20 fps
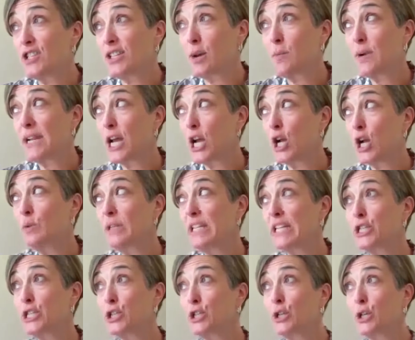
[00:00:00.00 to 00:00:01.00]
So we
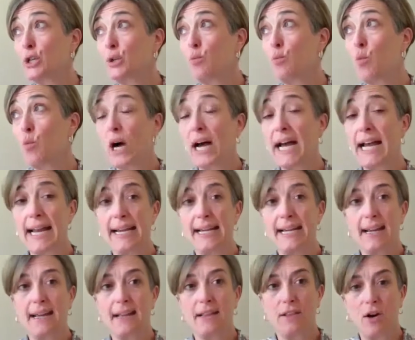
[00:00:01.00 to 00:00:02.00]
only do
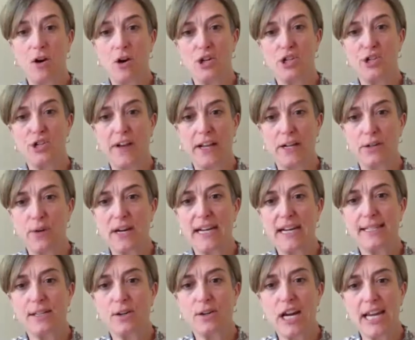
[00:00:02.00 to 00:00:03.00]
one large
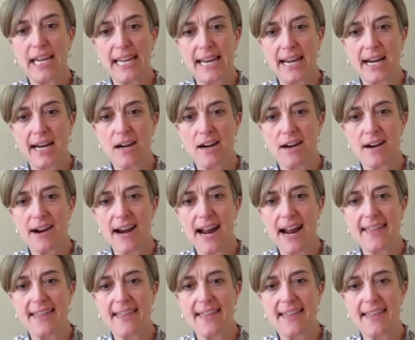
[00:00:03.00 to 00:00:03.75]
fundraiser a year,